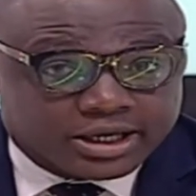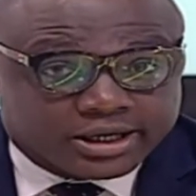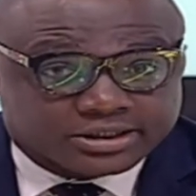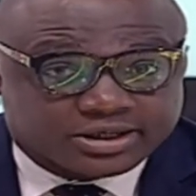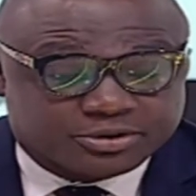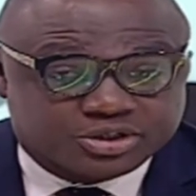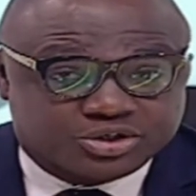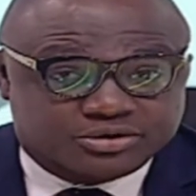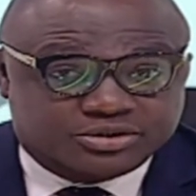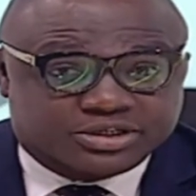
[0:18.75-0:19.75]
Our uh, Deputy
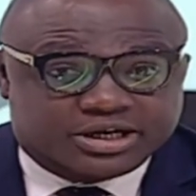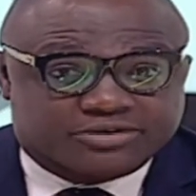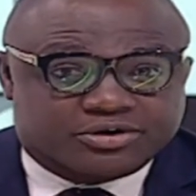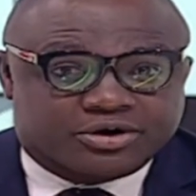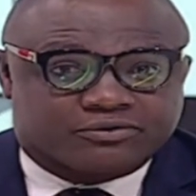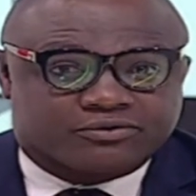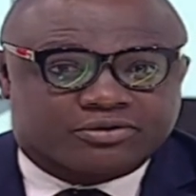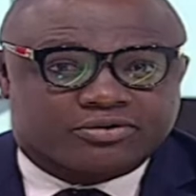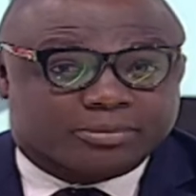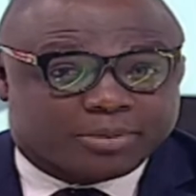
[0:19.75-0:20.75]
General Secretary of
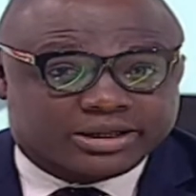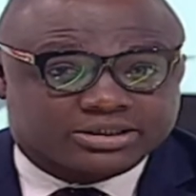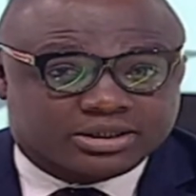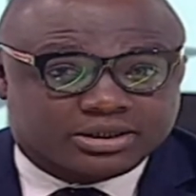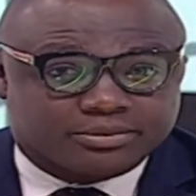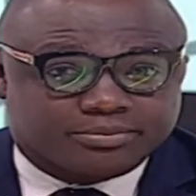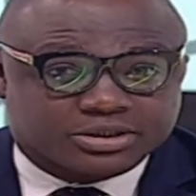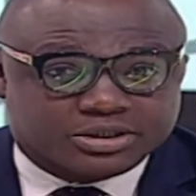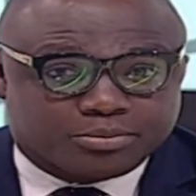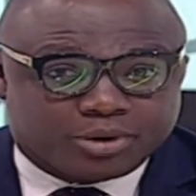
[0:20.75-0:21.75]
the party,
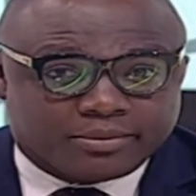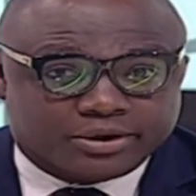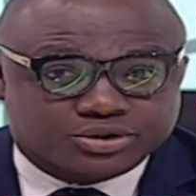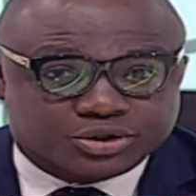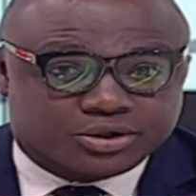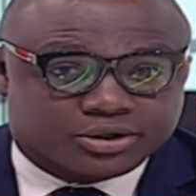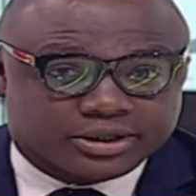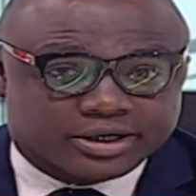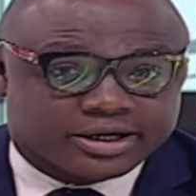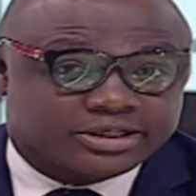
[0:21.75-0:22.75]
Peter Boamah Otokunor,
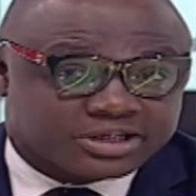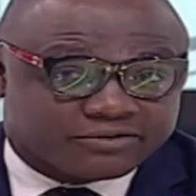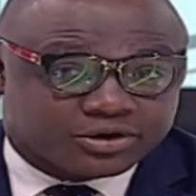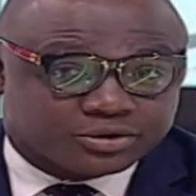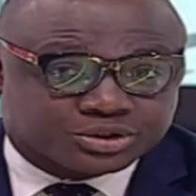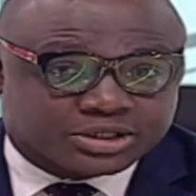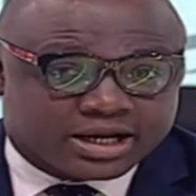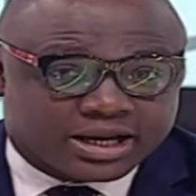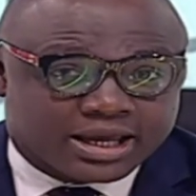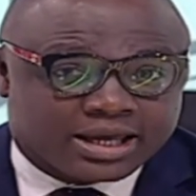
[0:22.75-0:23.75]
in an interview said